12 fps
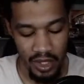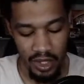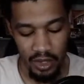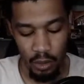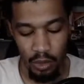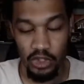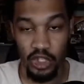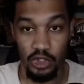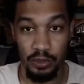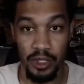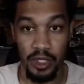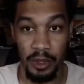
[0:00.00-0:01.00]
the one touch.
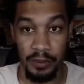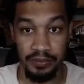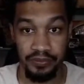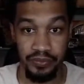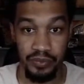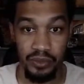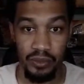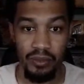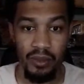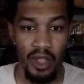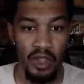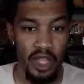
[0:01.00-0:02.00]
But anyway,
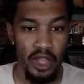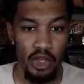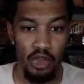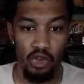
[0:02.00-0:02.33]
they look